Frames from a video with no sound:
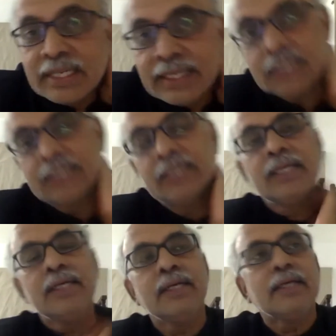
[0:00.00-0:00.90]
there
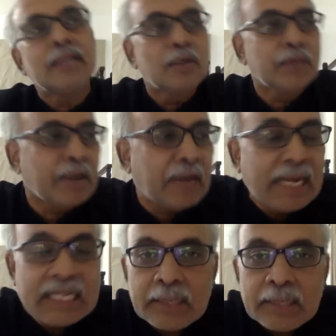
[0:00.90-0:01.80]
are
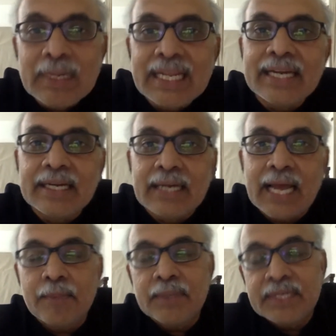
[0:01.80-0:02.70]
80 million
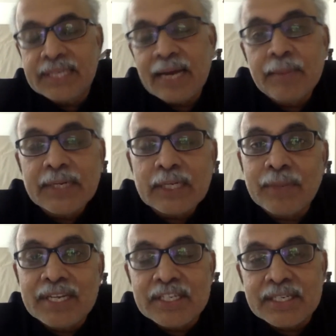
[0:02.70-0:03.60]
diabetic
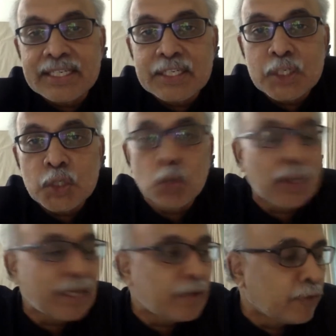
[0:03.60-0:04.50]
patients,
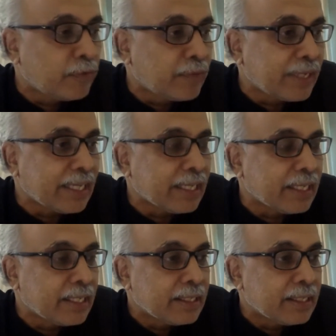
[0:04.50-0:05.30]
250